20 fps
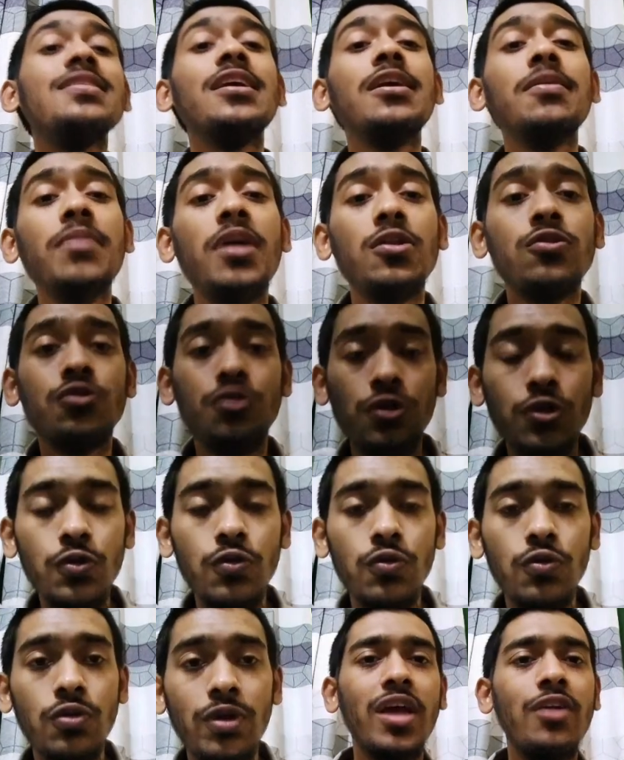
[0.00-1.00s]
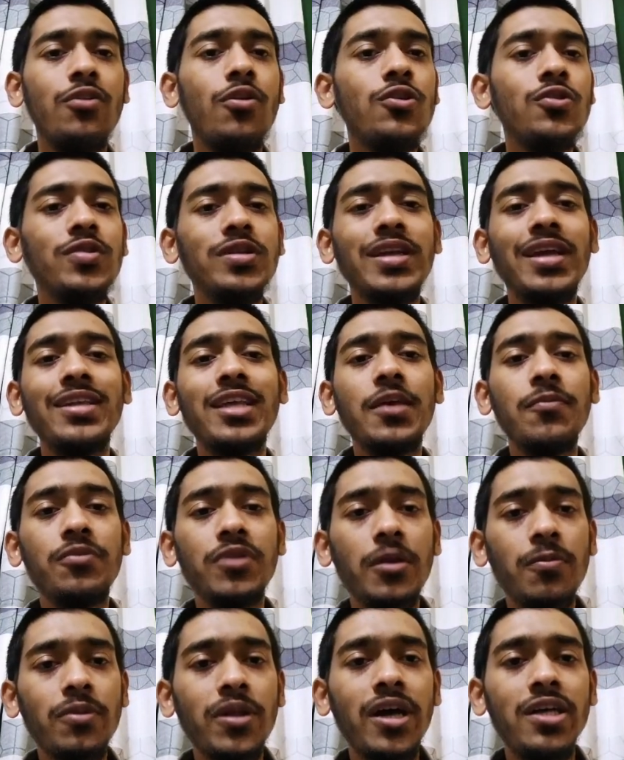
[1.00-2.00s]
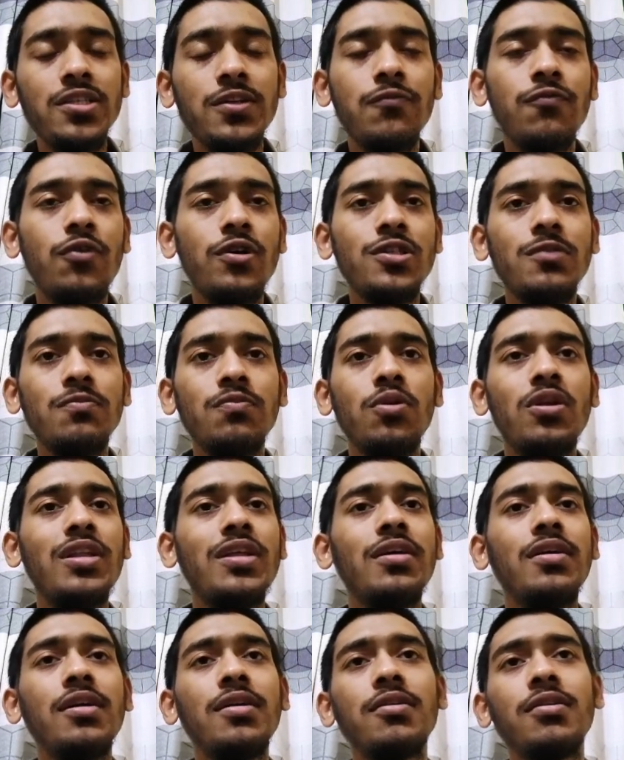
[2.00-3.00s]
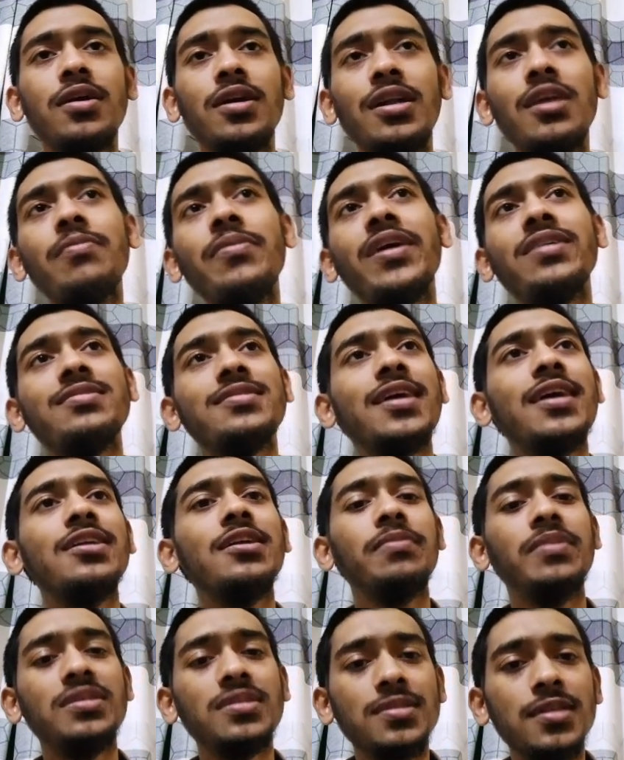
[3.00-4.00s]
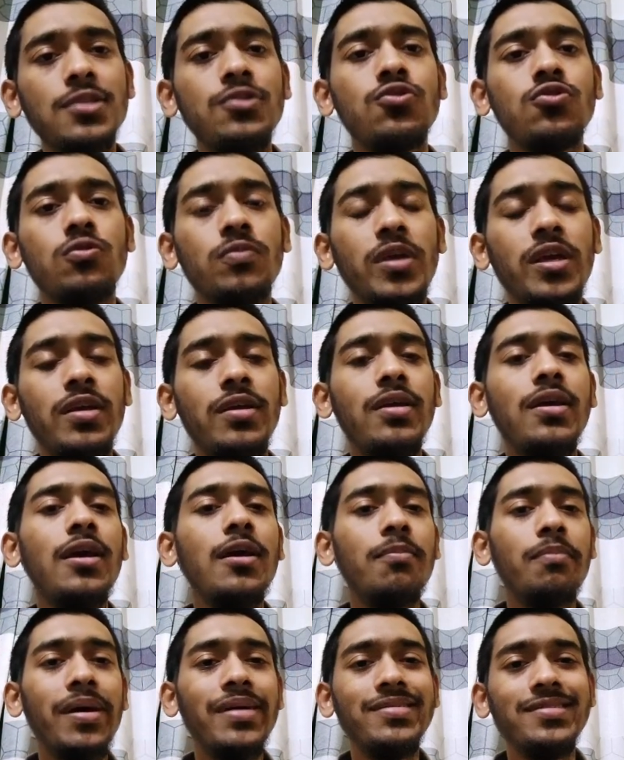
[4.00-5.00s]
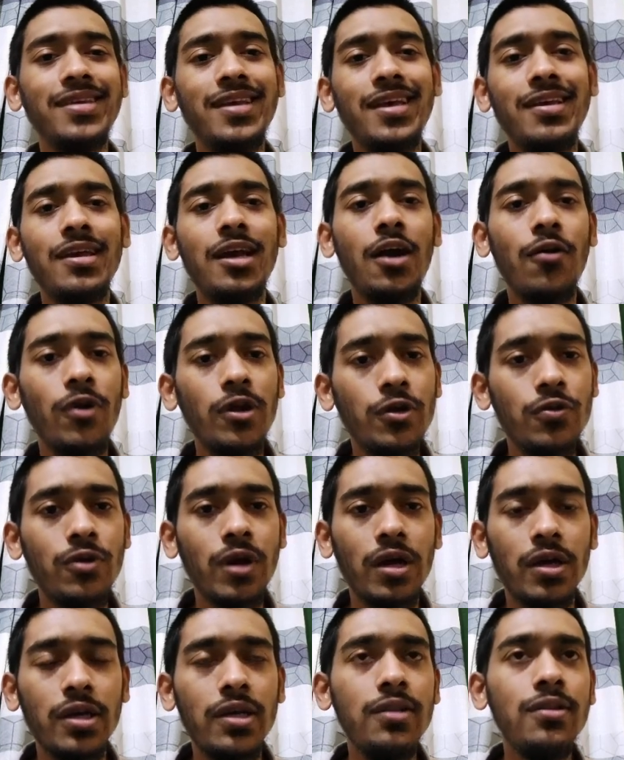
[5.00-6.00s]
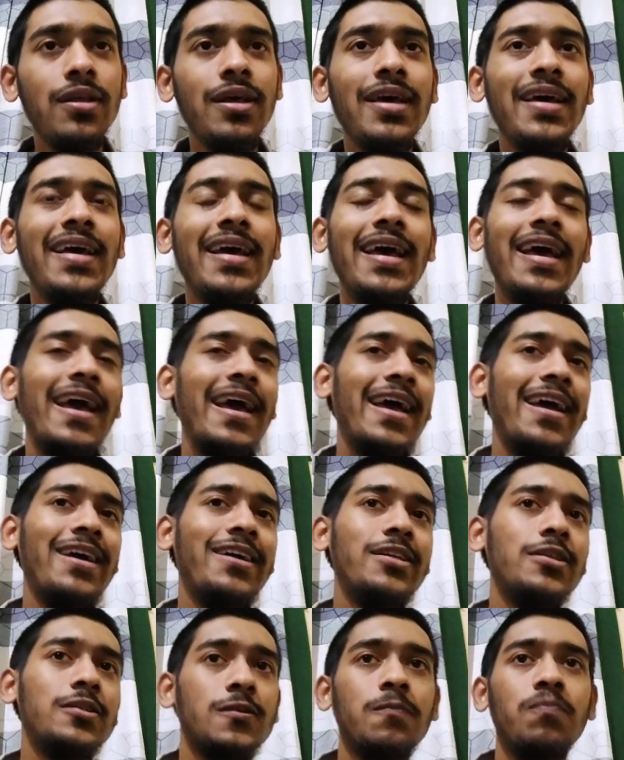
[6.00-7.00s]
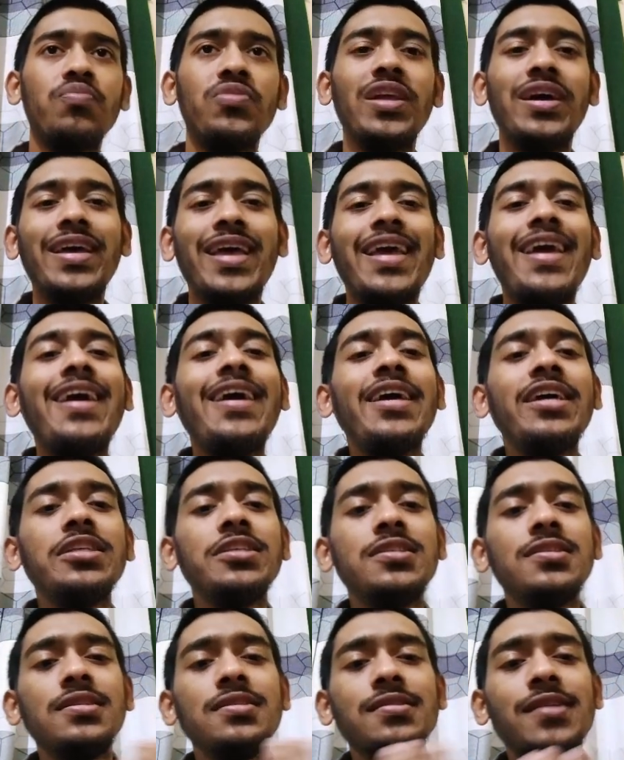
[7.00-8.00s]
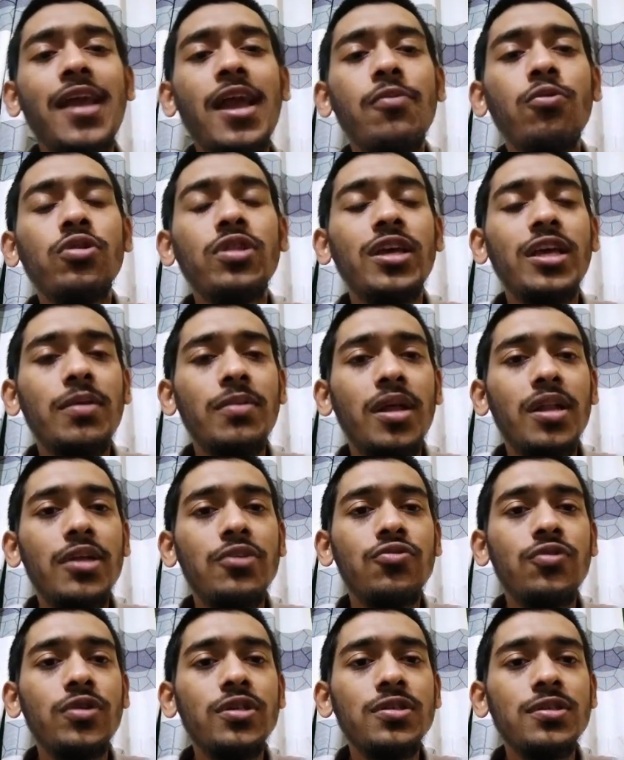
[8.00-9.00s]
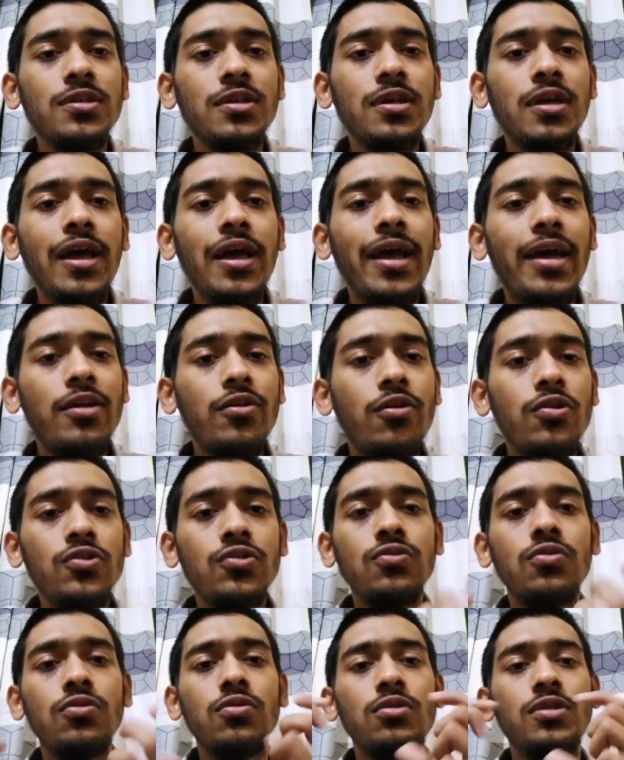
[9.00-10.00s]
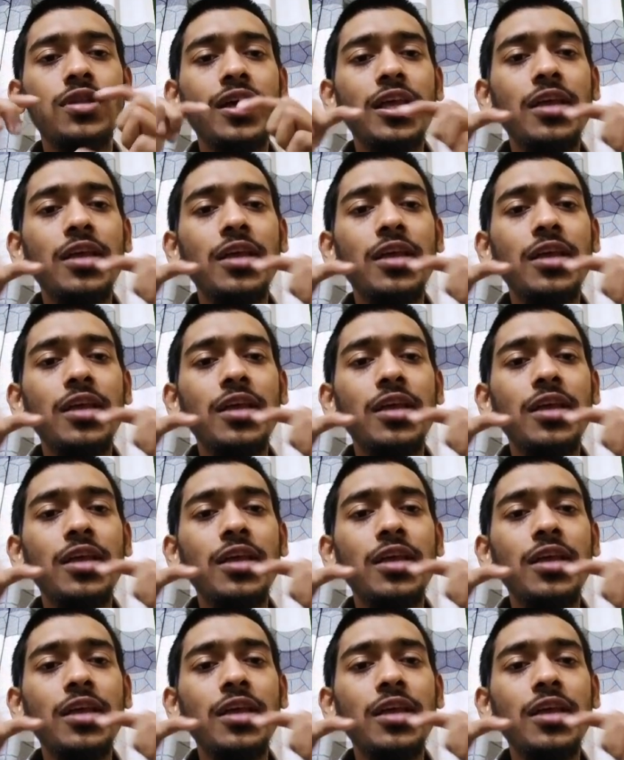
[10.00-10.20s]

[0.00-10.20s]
email to you. And also it can give replies. For example, Karim has sent a message to me by saying how are you, Rakin, and the AI agent just came with the email address and also the